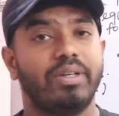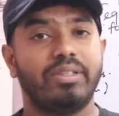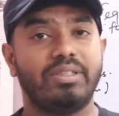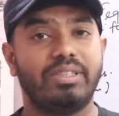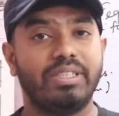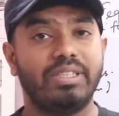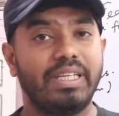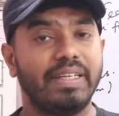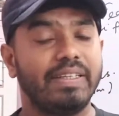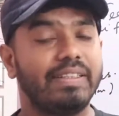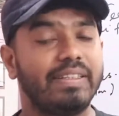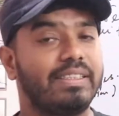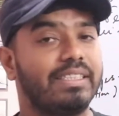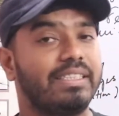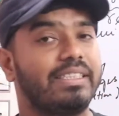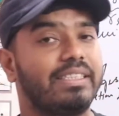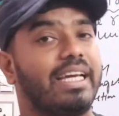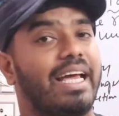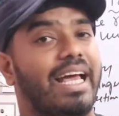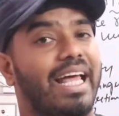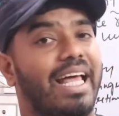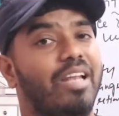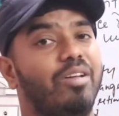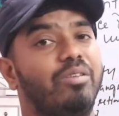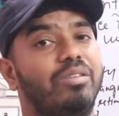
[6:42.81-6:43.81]
directed
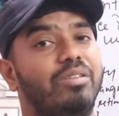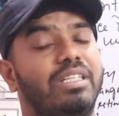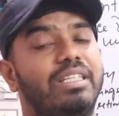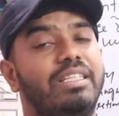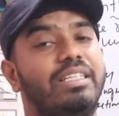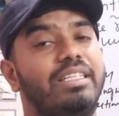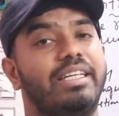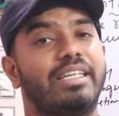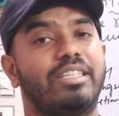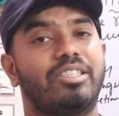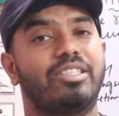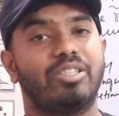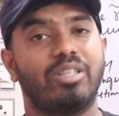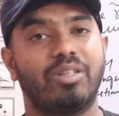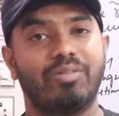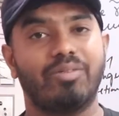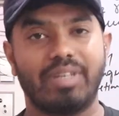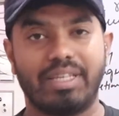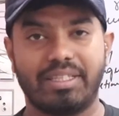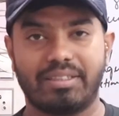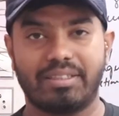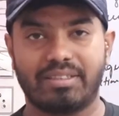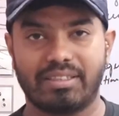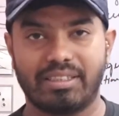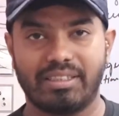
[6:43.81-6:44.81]
along the direction of
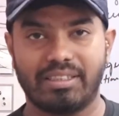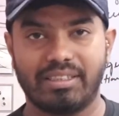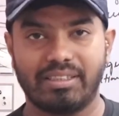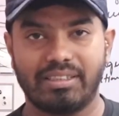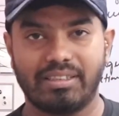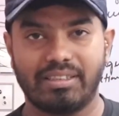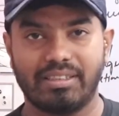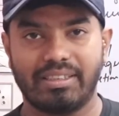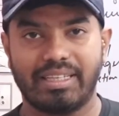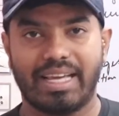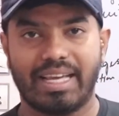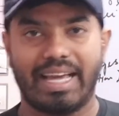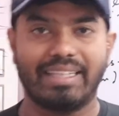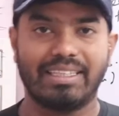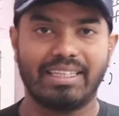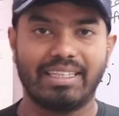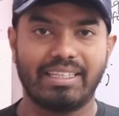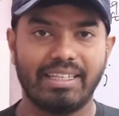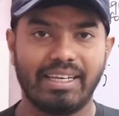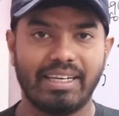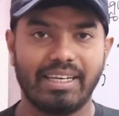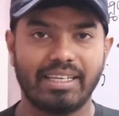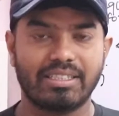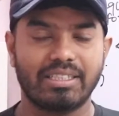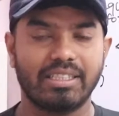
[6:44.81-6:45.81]
AC, and the
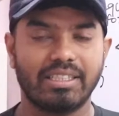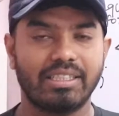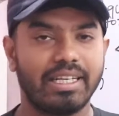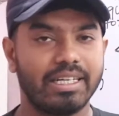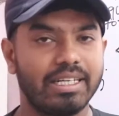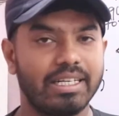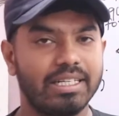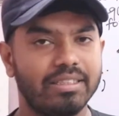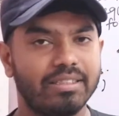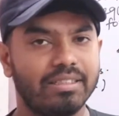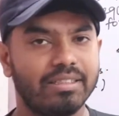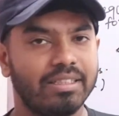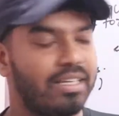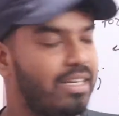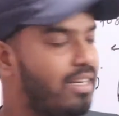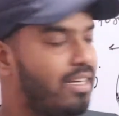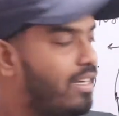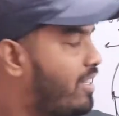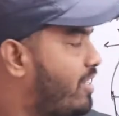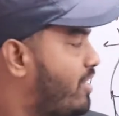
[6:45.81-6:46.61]
direction that is